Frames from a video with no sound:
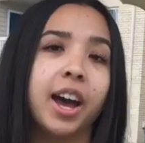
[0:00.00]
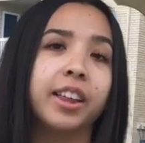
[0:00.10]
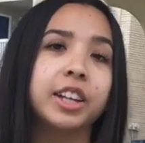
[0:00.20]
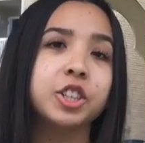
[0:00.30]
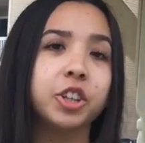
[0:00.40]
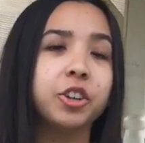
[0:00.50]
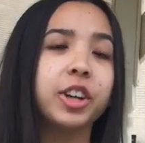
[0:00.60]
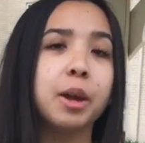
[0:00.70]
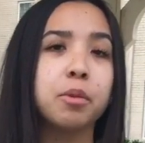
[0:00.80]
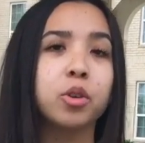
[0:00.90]

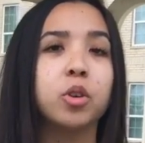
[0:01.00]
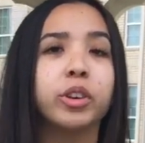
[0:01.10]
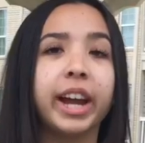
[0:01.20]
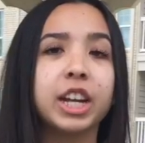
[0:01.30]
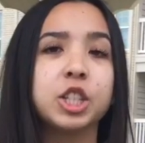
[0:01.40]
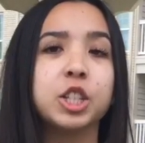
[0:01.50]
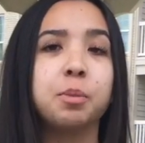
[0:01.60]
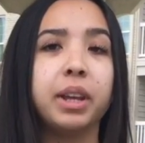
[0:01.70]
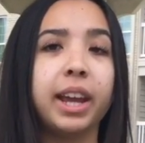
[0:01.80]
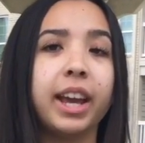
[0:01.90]
Electrochemical reactions
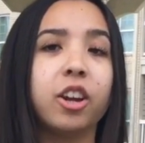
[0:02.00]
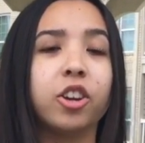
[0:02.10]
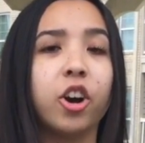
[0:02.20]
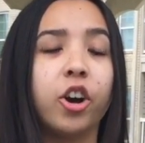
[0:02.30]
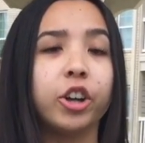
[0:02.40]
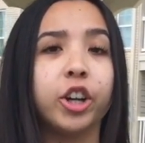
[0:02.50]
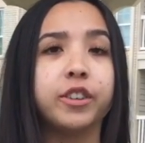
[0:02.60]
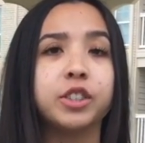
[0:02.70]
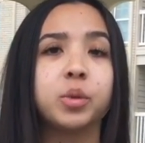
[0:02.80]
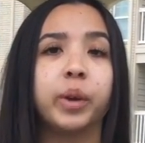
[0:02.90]
begin on an on and
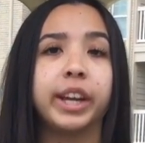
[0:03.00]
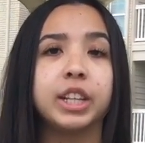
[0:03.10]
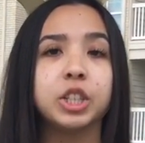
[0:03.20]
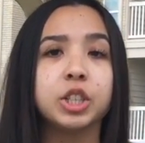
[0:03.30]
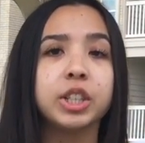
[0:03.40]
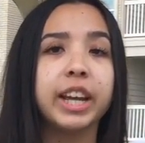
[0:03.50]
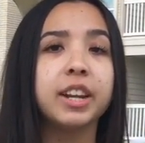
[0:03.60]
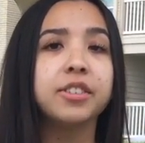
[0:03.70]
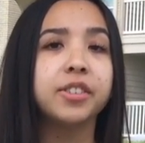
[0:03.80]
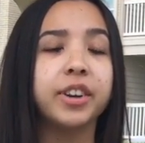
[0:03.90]
off switch in
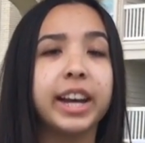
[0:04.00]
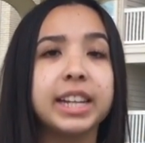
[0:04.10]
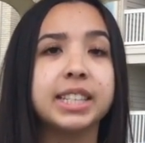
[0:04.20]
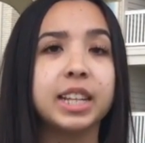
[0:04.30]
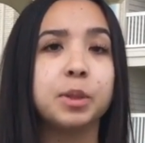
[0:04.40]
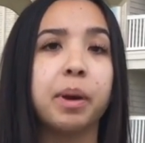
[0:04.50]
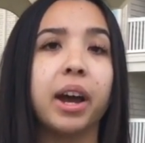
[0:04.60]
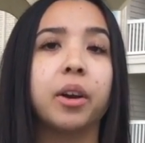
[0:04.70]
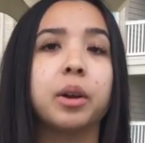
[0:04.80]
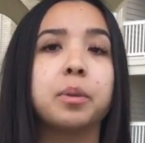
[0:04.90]
a device that is
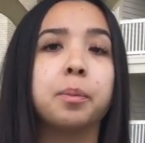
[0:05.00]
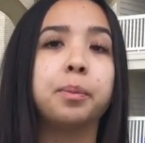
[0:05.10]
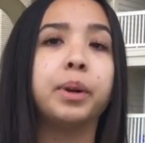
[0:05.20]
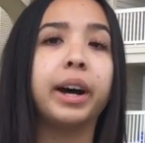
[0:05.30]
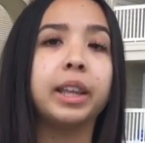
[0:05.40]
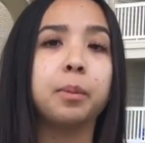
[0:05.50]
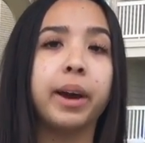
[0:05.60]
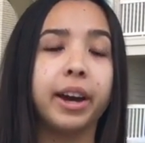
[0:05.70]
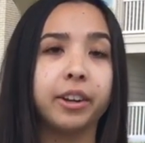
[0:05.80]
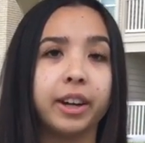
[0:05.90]
powered by the
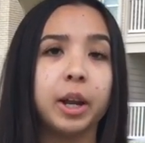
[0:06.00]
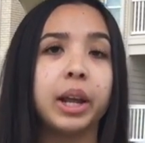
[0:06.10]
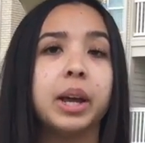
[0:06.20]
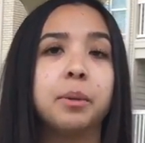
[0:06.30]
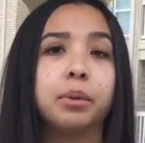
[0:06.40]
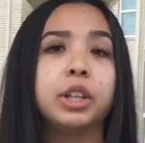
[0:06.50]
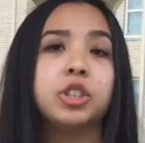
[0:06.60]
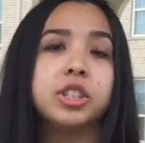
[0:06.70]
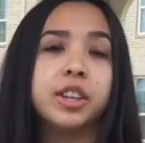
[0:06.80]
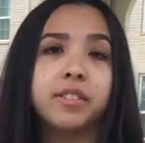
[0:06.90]
battery.
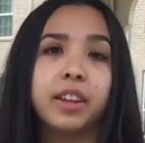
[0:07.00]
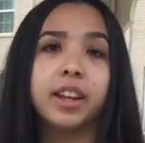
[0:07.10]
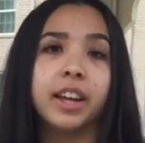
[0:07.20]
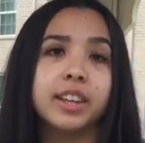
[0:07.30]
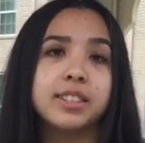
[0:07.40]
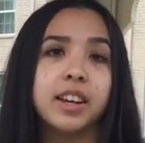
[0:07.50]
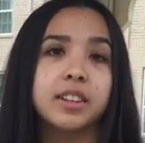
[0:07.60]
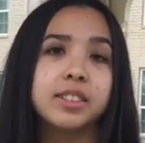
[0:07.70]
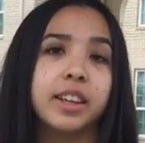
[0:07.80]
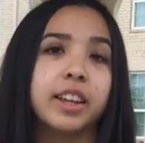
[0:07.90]
Bridges of the
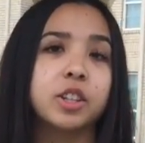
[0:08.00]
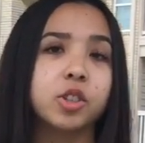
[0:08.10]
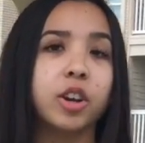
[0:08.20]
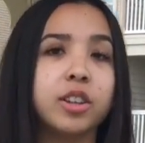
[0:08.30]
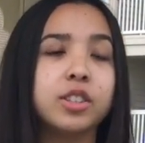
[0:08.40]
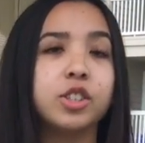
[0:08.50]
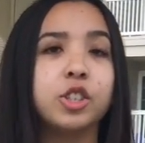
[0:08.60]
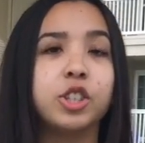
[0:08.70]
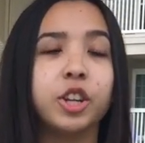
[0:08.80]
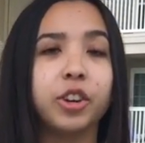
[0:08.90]
cell's electrons
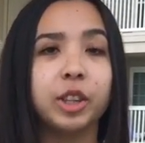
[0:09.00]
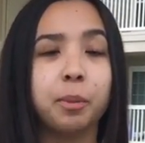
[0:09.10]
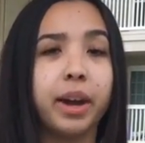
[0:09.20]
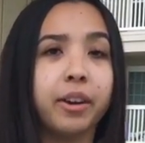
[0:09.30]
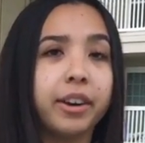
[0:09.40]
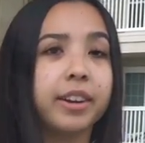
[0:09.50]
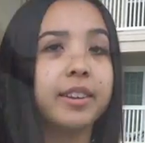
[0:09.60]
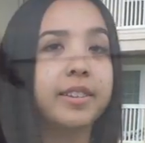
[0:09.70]
to generate the power.